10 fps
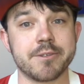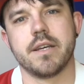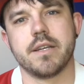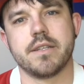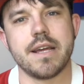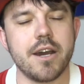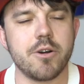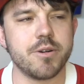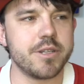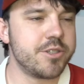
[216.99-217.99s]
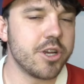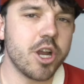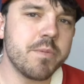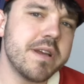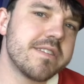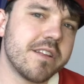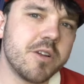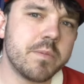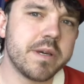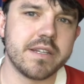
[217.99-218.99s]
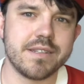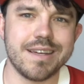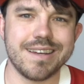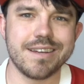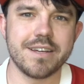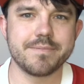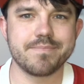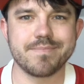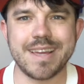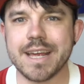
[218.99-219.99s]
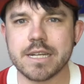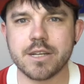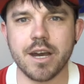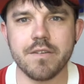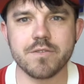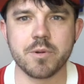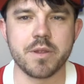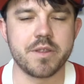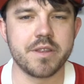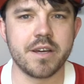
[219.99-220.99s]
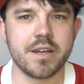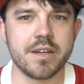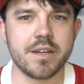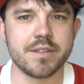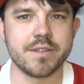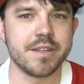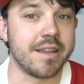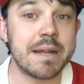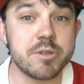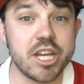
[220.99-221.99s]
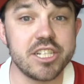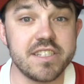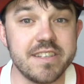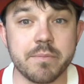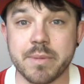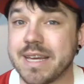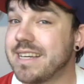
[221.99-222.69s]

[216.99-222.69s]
Now, Ducharme is a little bit handcuffed with the lineup changes he can make.